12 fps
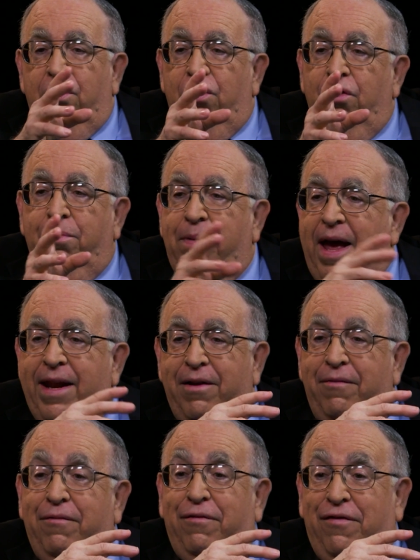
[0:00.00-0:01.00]
Earp had
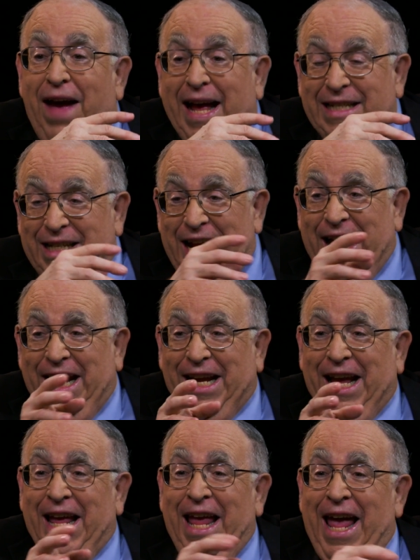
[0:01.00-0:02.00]
a
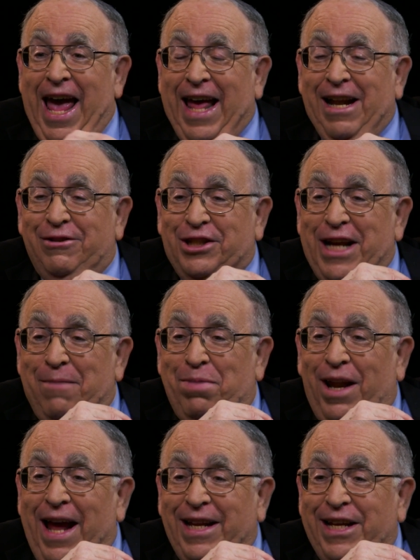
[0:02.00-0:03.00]
fascinating, and I'll say
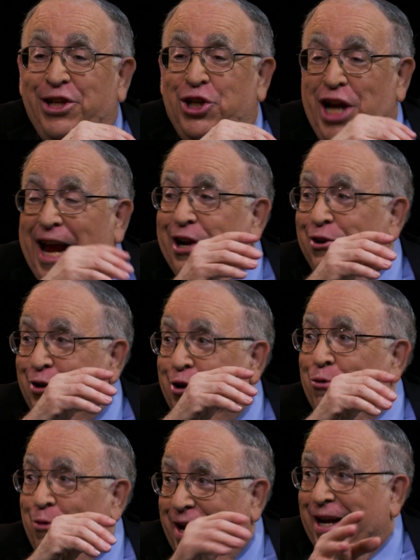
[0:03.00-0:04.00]
politely, checkered
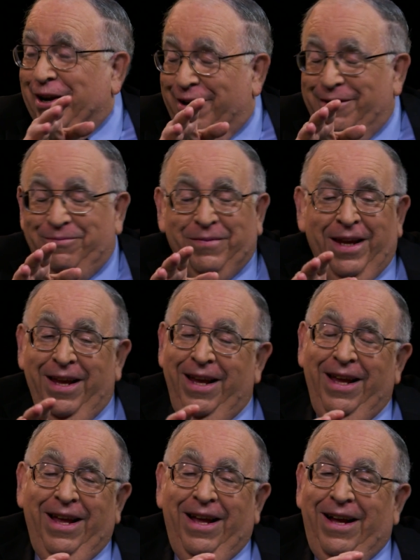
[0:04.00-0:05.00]
career.
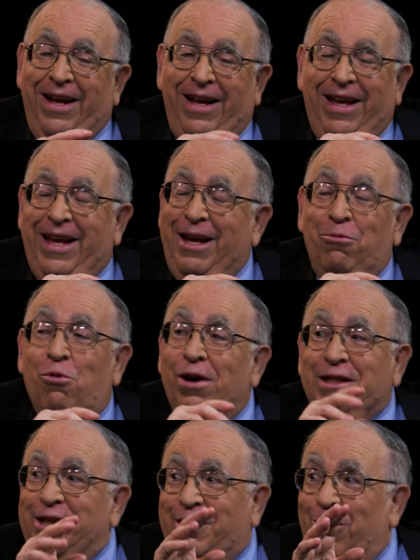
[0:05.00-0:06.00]
He
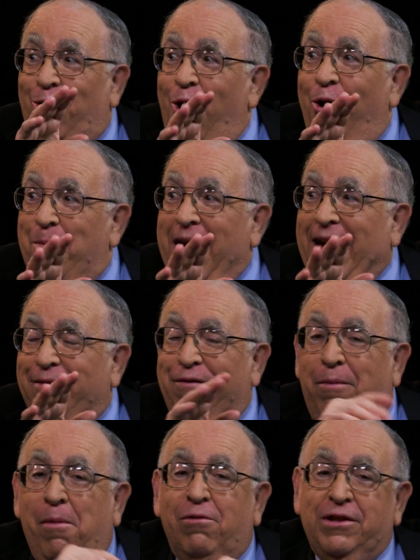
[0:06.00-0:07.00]
wasn't a lawman
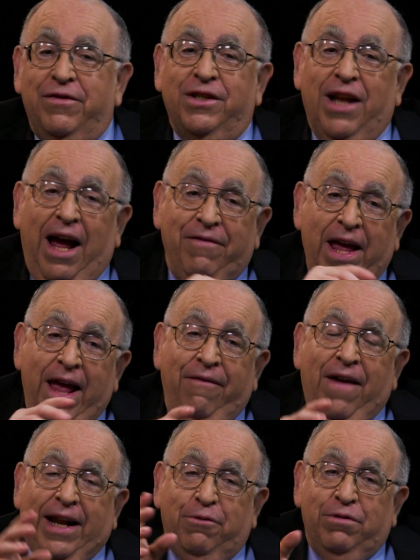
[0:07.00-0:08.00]
for most of his life. In
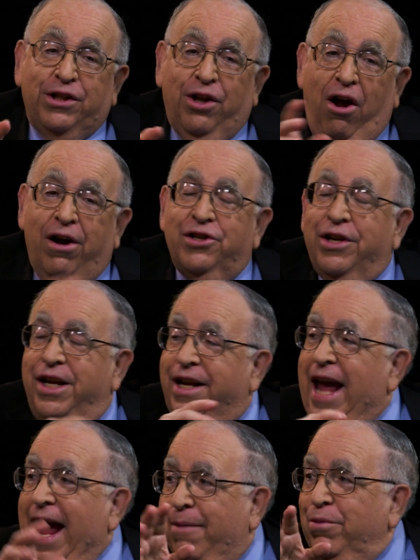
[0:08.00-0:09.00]
fact, he was largely a
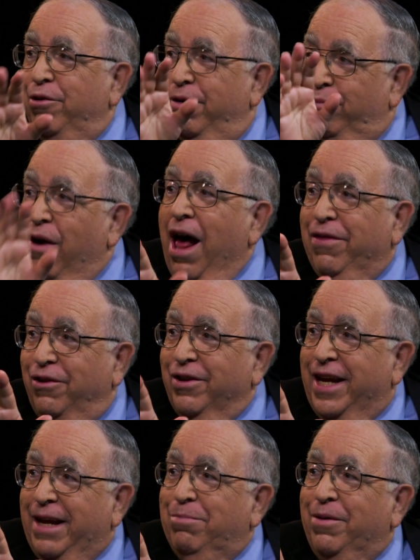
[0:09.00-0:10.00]
gambler and brothel
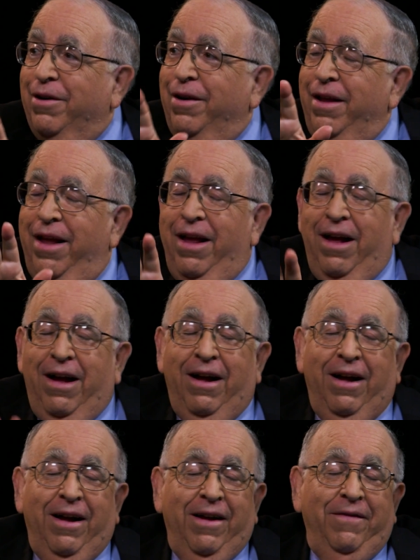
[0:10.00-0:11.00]
keeper,
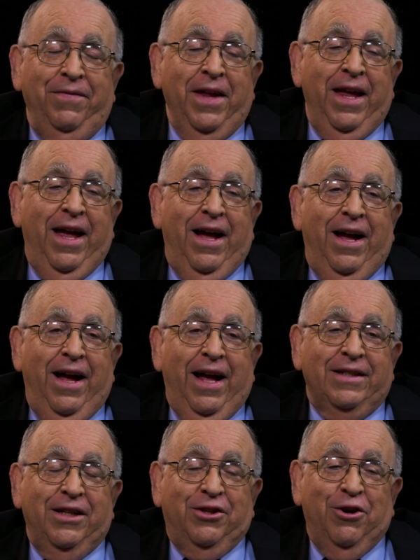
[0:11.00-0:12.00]

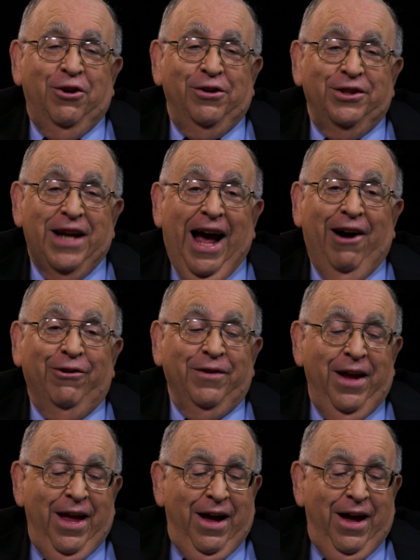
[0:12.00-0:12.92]
as it turns out.